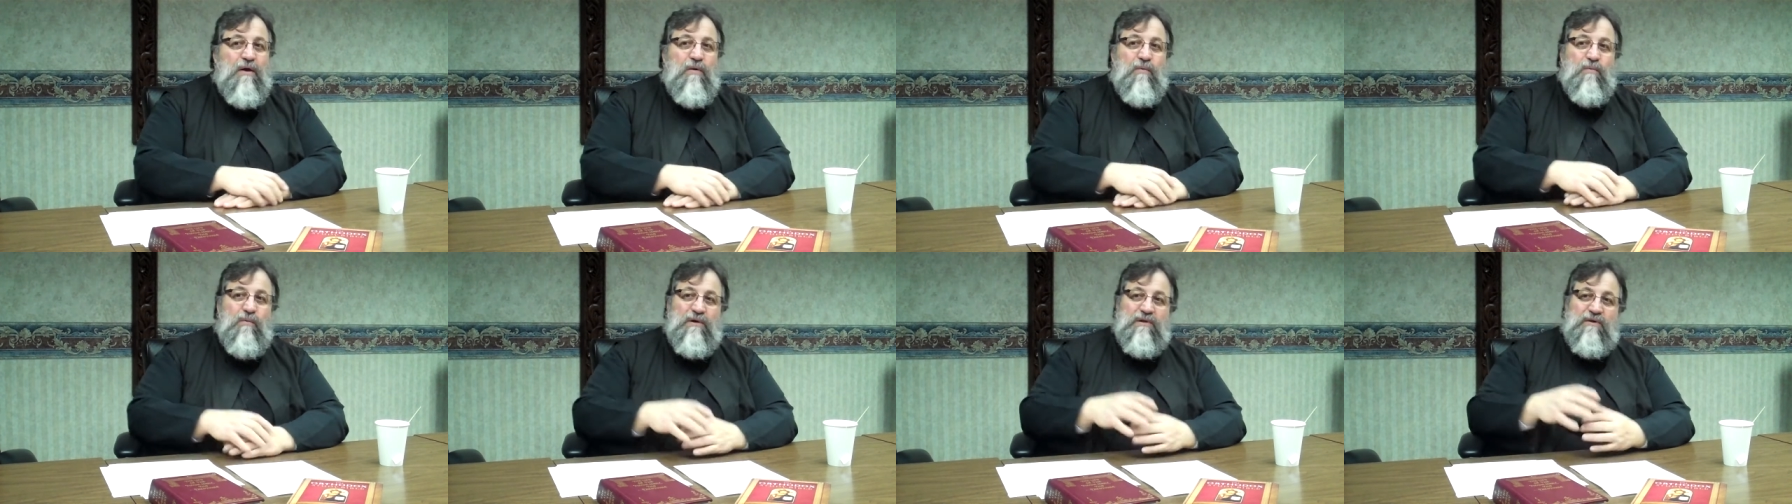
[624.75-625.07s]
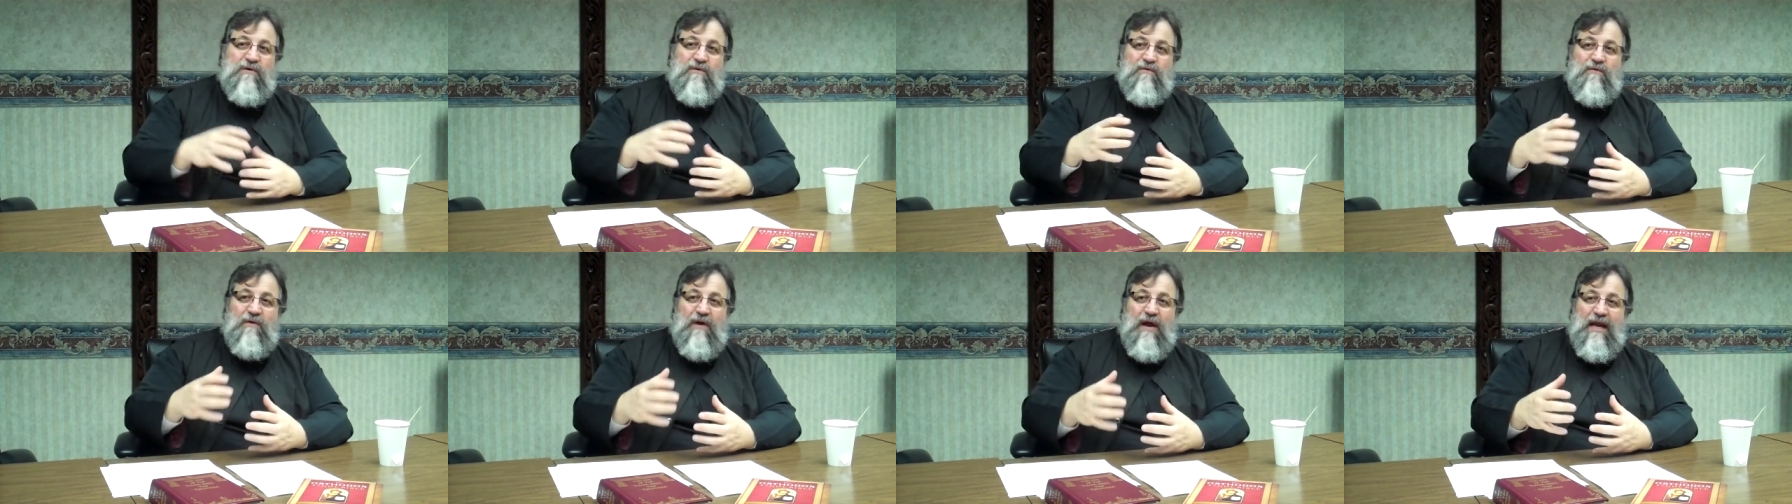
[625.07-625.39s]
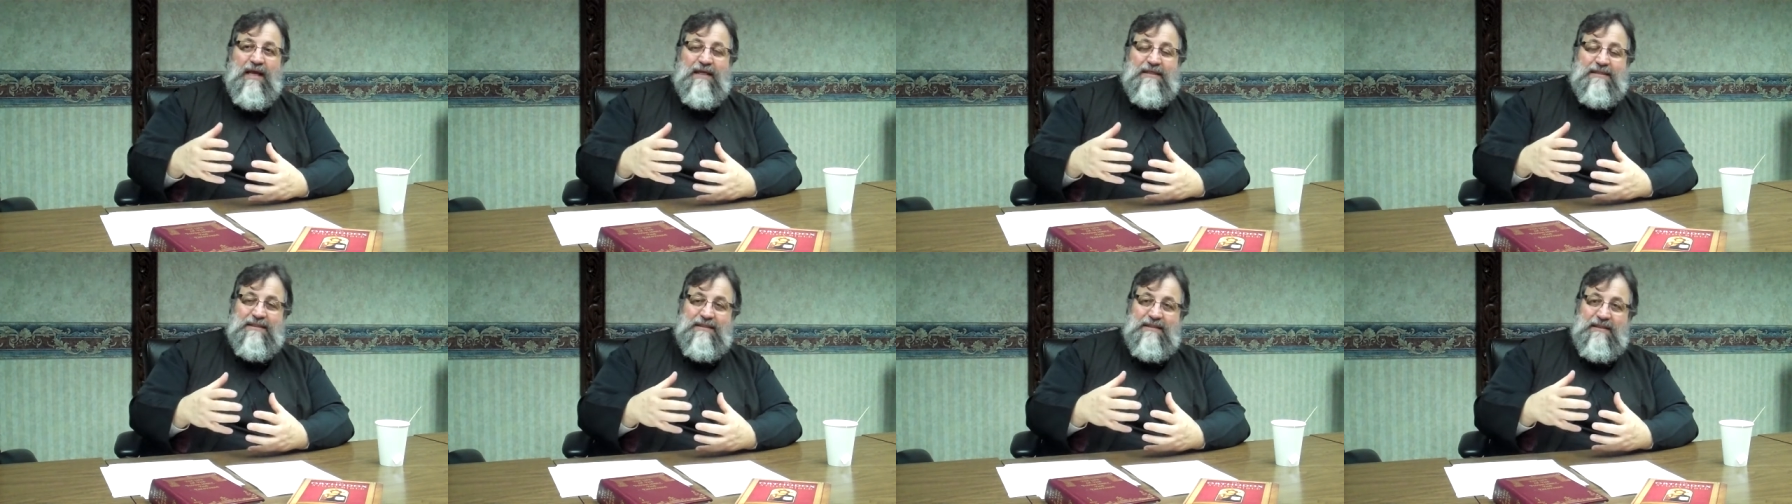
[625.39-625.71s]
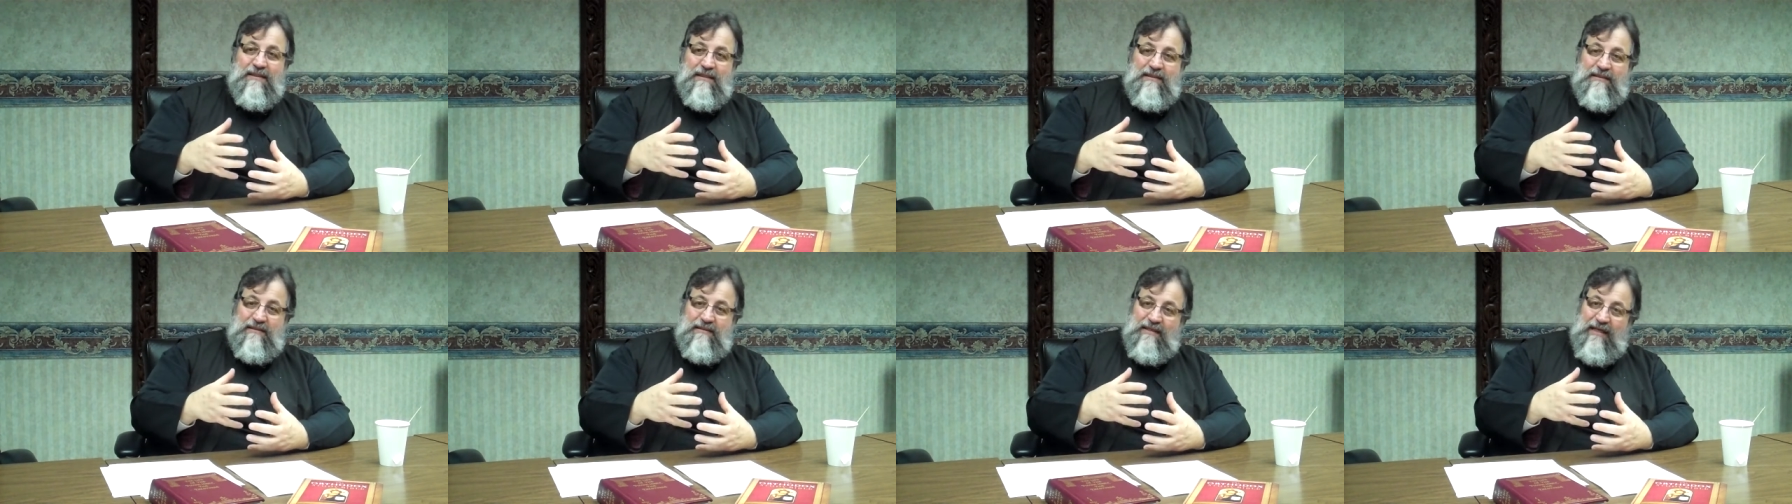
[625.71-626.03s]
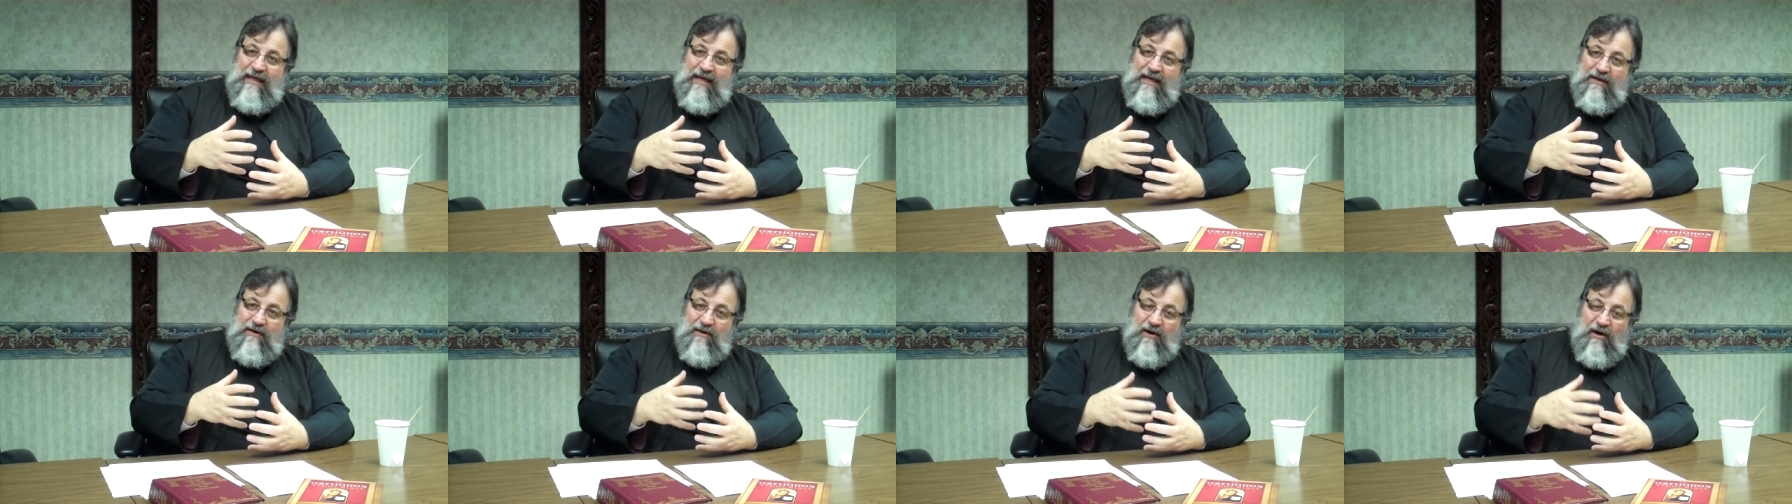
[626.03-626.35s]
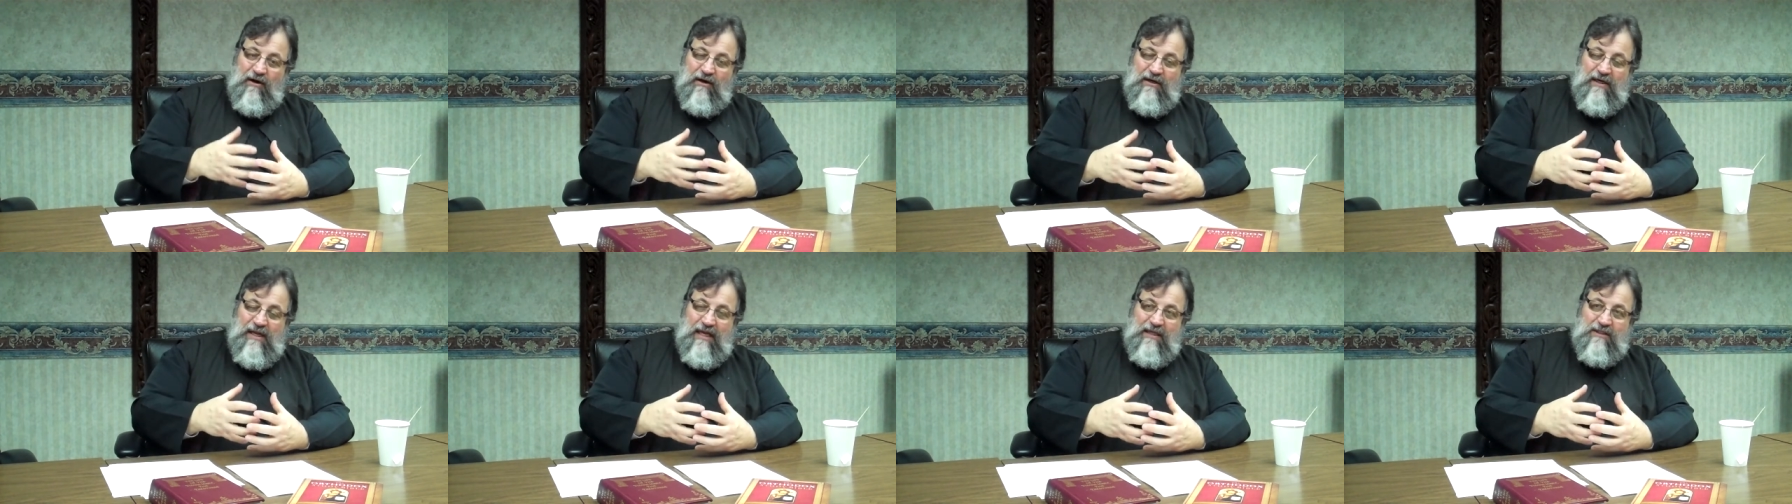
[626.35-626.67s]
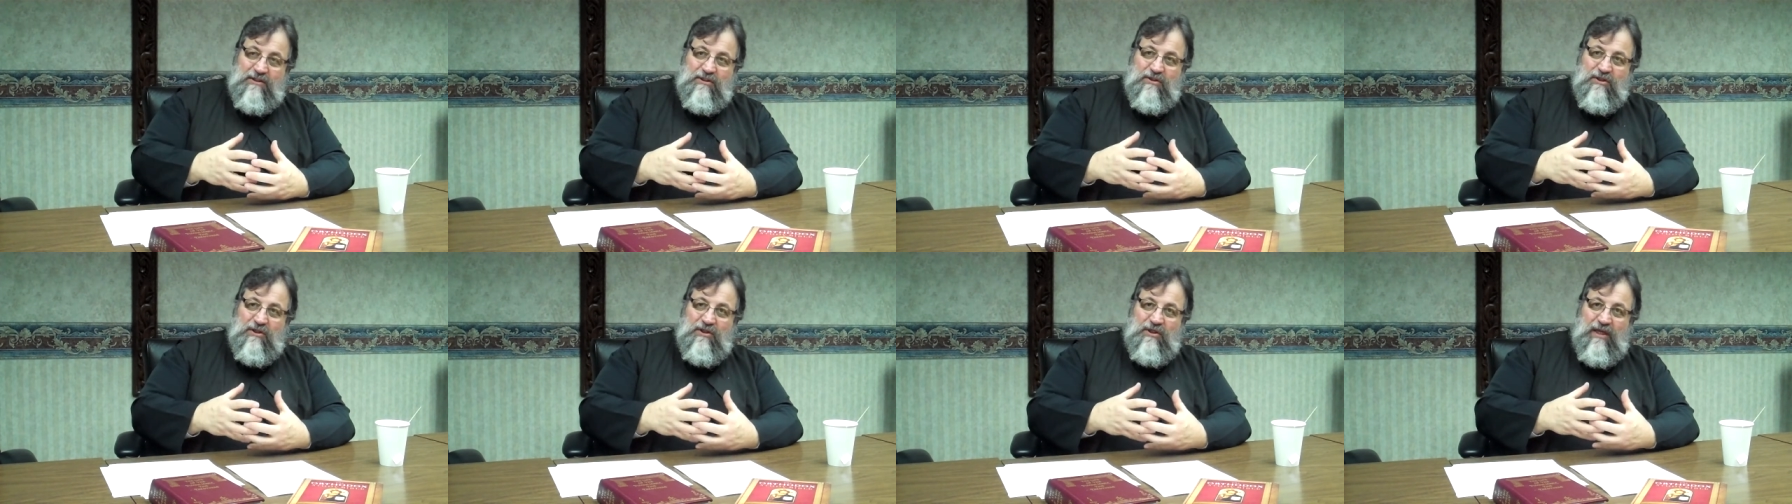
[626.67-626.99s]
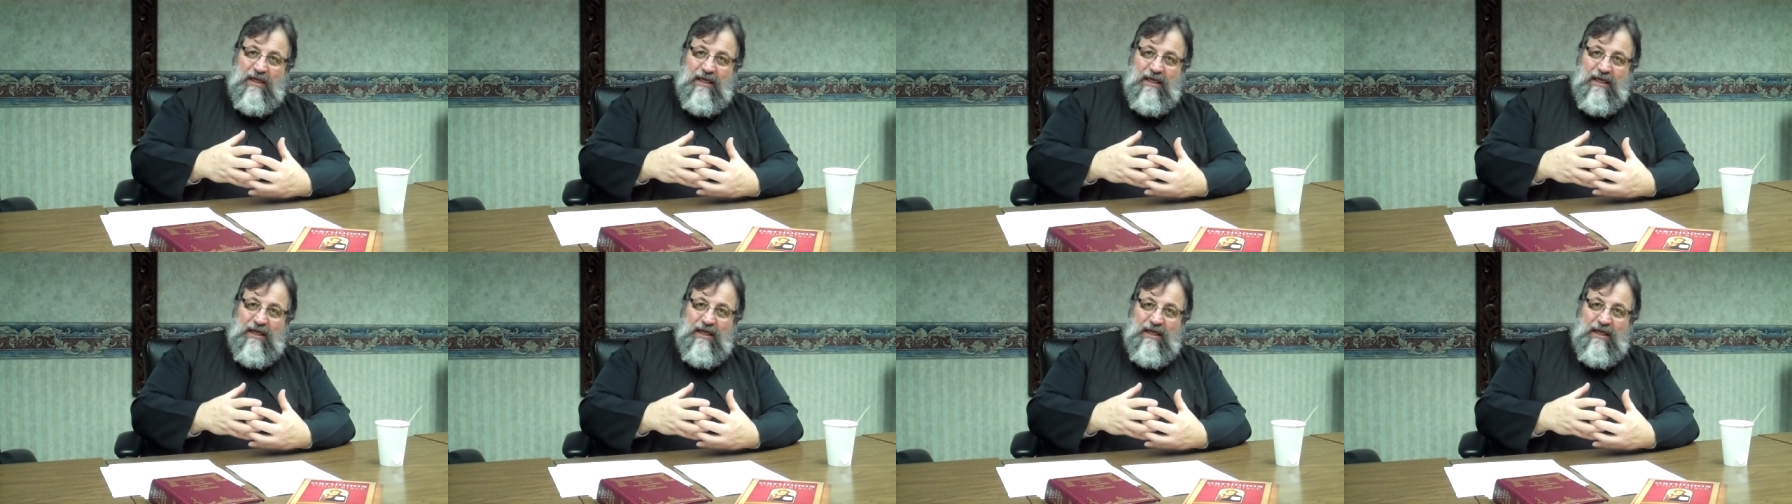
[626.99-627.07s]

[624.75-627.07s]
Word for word: With Christ's incarnation,